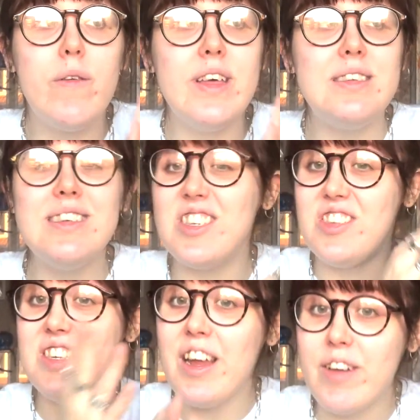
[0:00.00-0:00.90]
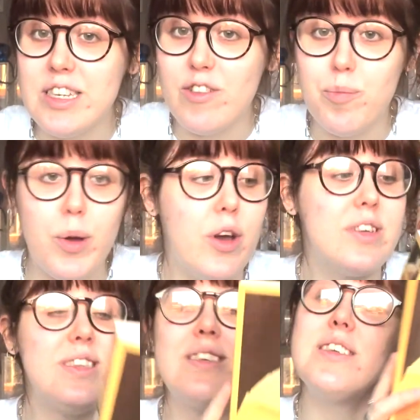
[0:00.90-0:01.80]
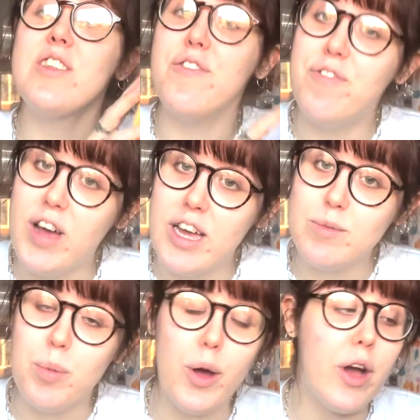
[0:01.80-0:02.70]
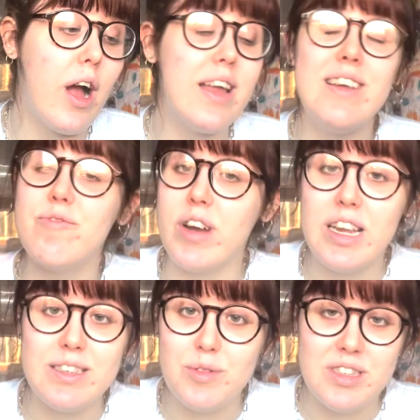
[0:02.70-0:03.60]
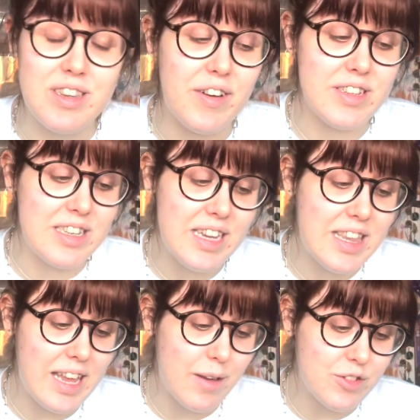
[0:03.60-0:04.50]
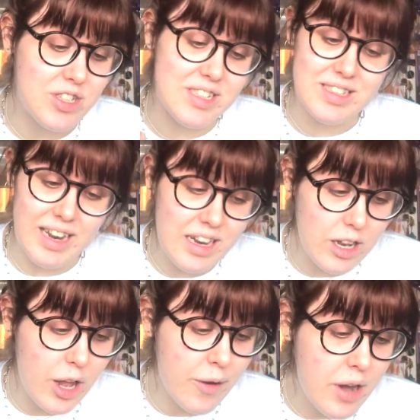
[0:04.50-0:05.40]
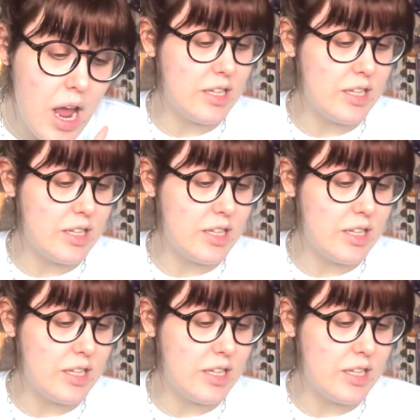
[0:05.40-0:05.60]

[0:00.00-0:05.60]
this is a series of books. This is the first book. I didn't realize it was a series. I did think it was just a standalone.